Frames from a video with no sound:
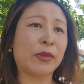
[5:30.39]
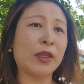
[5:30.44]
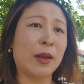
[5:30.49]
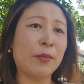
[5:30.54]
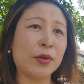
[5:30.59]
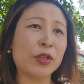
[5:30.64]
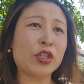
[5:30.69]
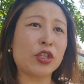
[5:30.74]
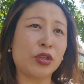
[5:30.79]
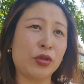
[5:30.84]

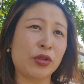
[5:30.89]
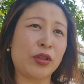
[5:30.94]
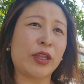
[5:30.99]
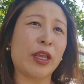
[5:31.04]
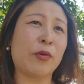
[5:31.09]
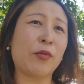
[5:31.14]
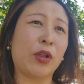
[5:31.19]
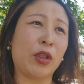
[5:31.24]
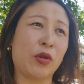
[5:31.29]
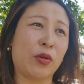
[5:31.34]
Number two
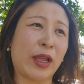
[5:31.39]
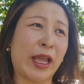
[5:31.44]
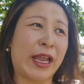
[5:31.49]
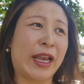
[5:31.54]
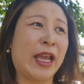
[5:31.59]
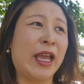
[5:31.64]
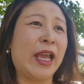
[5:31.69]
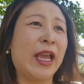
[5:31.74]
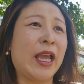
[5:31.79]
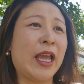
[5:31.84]
thing we look at
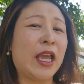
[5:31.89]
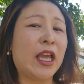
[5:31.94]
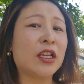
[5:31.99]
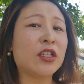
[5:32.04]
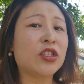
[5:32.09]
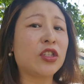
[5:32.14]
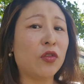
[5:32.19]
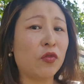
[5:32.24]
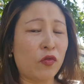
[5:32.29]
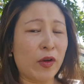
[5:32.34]

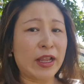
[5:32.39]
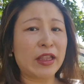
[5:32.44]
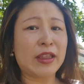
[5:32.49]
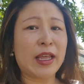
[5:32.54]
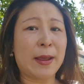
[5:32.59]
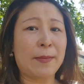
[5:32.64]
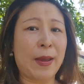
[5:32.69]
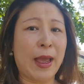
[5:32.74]
is the rent they're